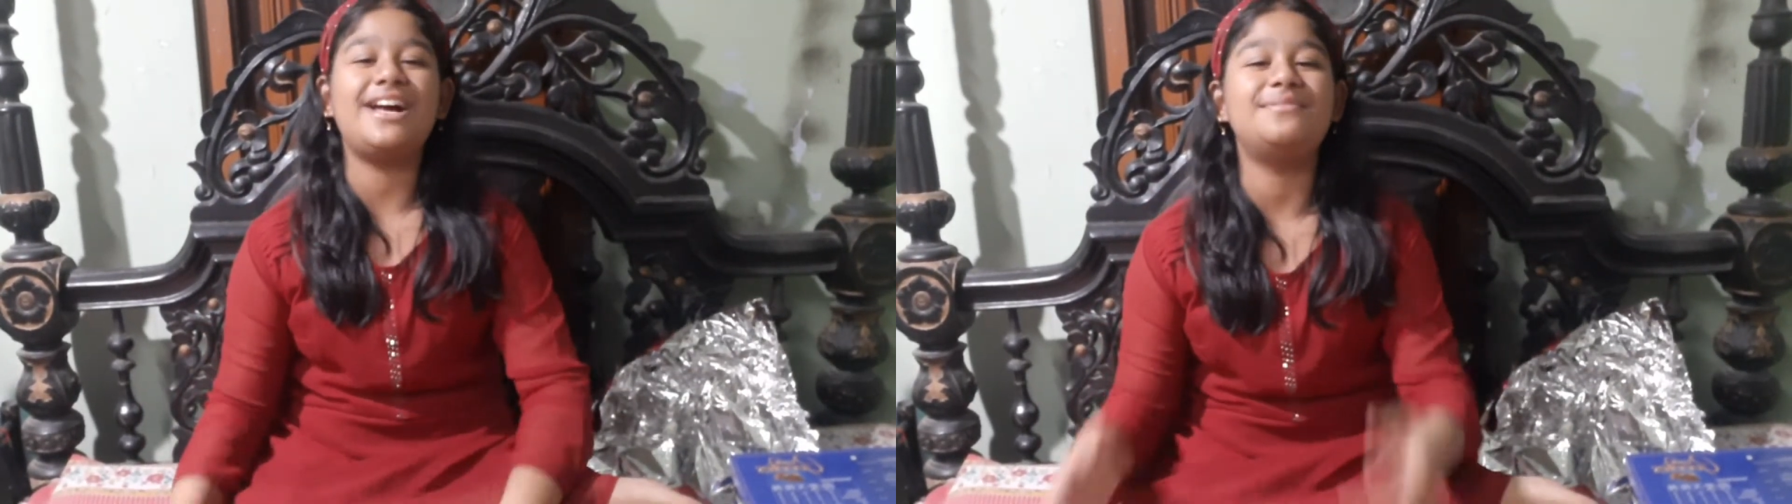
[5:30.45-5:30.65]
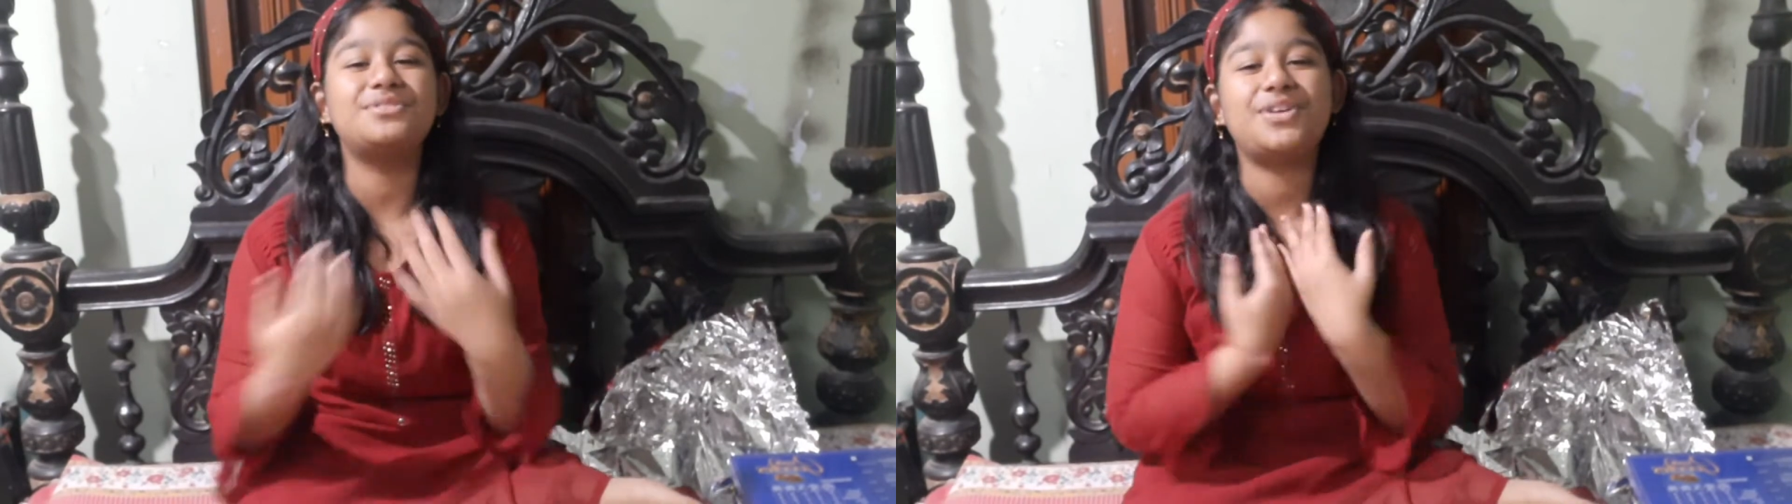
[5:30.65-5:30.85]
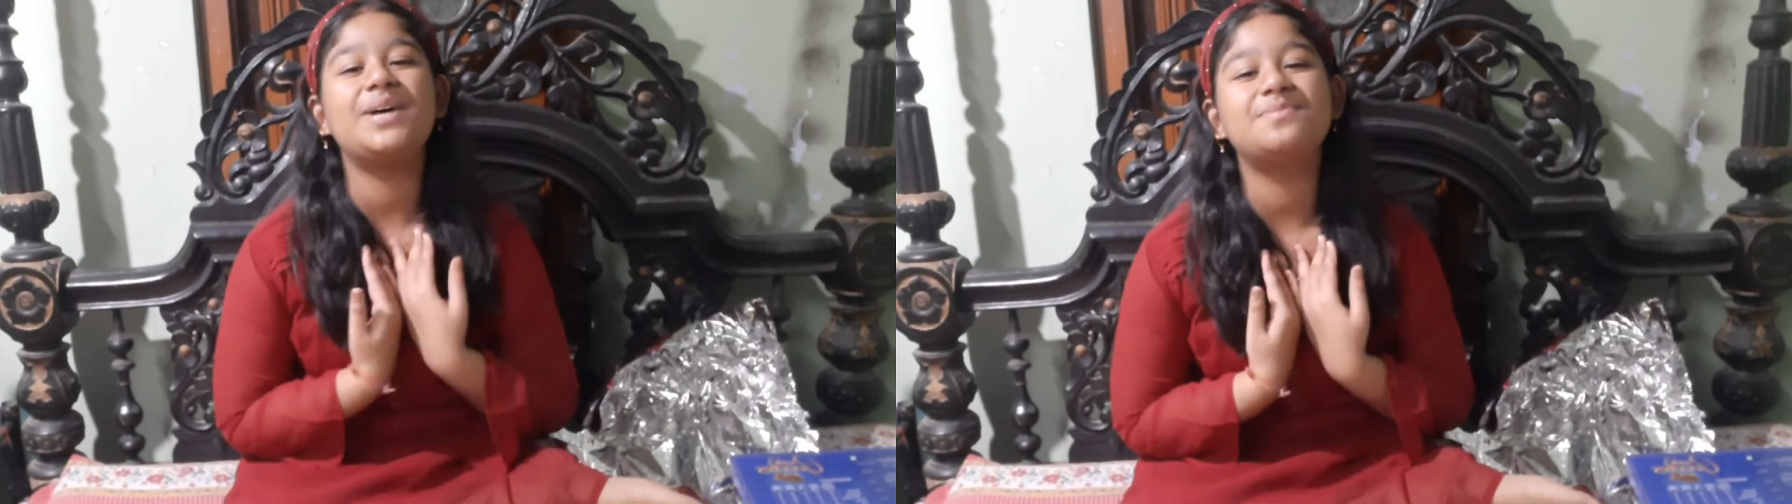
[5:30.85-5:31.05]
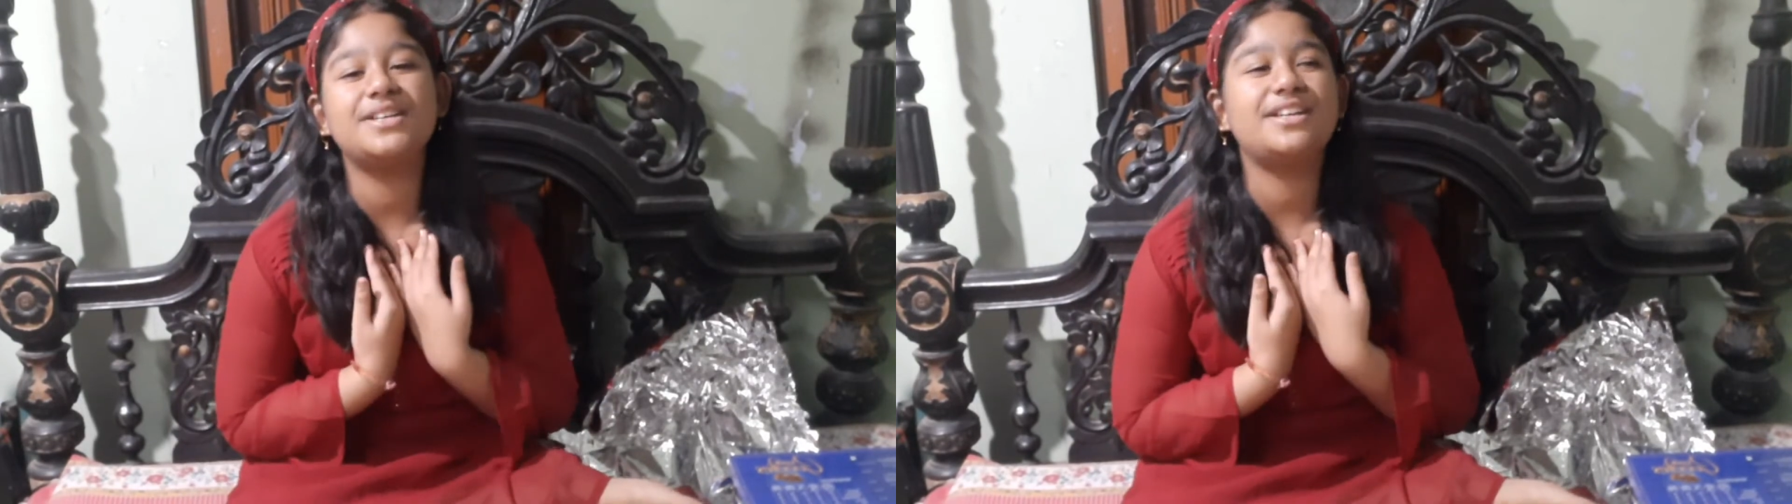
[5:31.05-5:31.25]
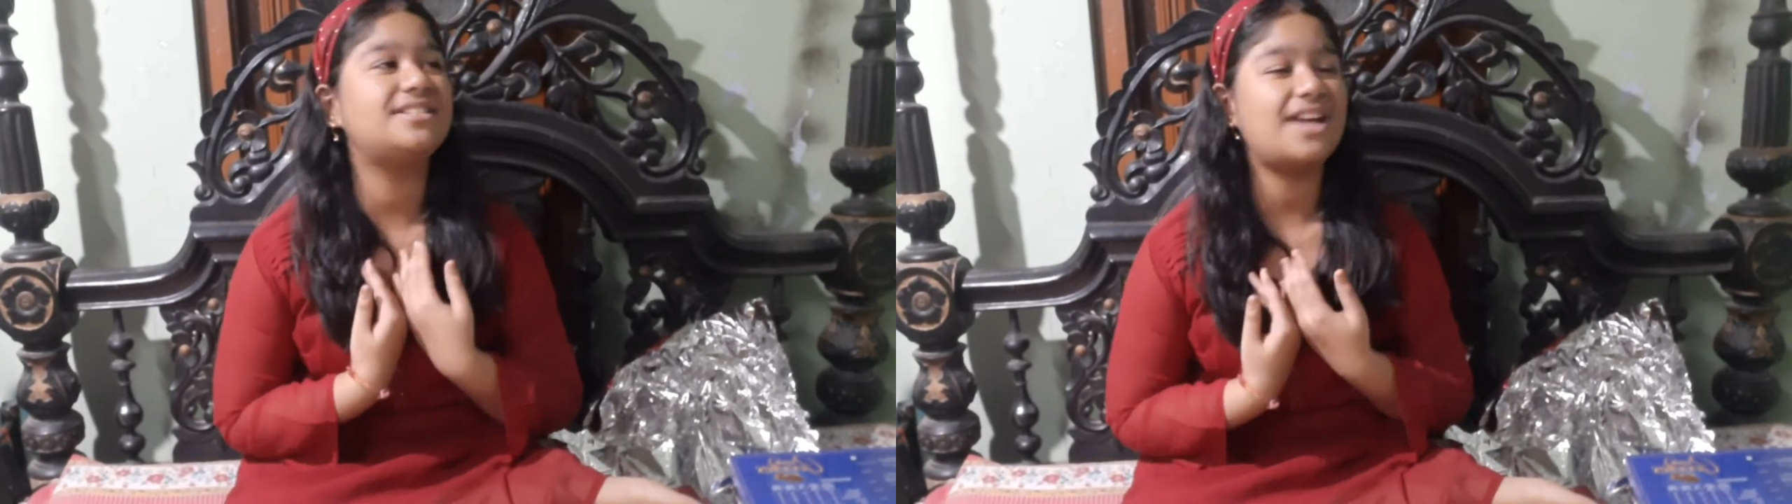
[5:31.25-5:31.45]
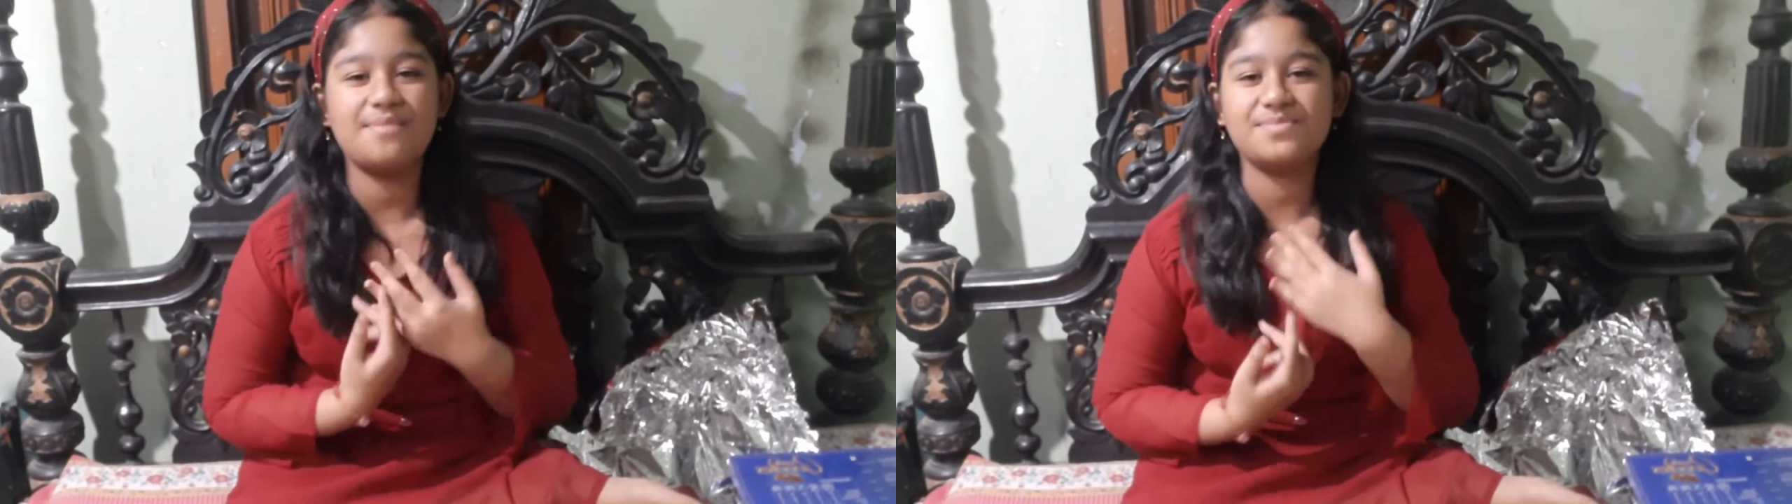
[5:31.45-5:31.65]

I'm so happy, and I'm